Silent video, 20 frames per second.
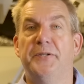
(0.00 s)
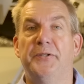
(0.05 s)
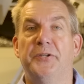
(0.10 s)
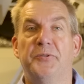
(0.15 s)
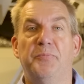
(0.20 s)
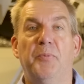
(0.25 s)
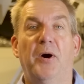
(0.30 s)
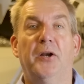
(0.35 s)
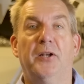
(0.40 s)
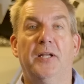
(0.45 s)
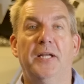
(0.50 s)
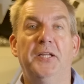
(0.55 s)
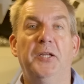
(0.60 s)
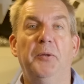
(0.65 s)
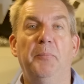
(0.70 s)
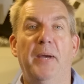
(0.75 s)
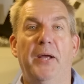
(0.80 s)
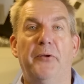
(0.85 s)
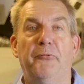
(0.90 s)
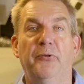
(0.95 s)
the Smart
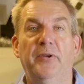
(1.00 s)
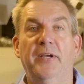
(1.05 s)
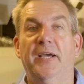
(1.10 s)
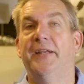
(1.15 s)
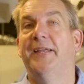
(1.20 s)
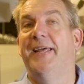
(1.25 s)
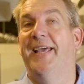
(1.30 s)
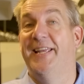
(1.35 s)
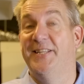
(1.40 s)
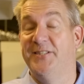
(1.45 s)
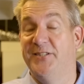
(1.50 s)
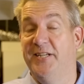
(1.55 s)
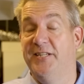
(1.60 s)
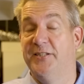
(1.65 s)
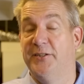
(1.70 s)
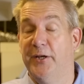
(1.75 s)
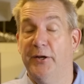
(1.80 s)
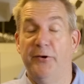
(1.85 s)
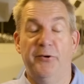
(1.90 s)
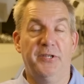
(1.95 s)
Lithium battery and the NG
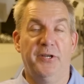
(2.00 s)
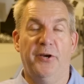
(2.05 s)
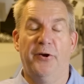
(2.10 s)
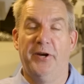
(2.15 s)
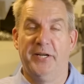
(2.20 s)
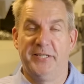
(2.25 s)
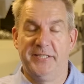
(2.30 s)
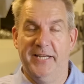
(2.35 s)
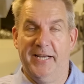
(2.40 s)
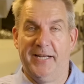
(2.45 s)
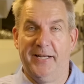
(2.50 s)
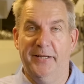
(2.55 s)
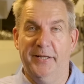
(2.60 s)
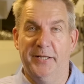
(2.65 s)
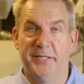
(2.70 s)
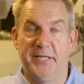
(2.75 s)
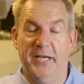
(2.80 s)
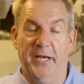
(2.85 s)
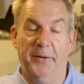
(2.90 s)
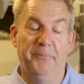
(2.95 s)
series are exactly
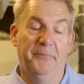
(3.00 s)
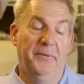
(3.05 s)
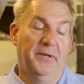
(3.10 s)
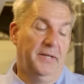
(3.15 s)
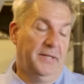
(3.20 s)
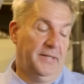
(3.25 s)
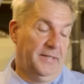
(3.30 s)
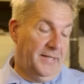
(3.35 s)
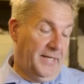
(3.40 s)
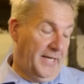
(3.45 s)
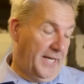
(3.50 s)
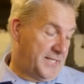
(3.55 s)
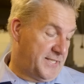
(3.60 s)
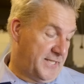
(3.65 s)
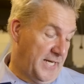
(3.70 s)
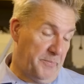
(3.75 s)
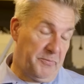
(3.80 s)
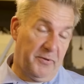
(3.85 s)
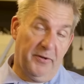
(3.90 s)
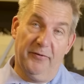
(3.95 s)
the same
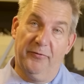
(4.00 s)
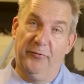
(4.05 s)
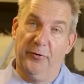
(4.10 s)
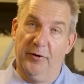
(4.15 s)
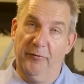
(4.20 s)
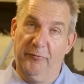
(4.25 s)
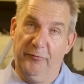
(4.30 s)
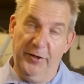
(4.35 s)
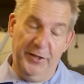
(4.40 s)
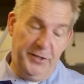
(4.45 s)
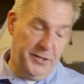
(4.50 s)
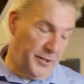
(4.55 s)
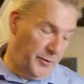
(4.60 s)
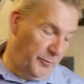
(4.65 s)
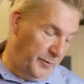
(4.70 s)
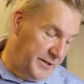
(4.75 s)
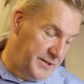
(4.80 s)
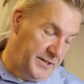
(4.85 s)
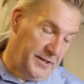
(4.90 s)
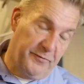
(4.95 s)
except for a feature
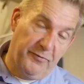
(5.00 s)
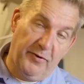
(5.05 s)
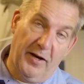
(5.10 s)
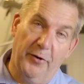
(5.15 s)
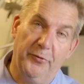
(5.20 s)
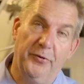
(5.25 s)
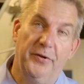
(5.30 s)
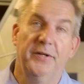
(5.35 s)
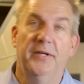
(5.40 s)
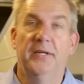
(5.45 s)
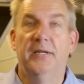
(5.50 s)
which is found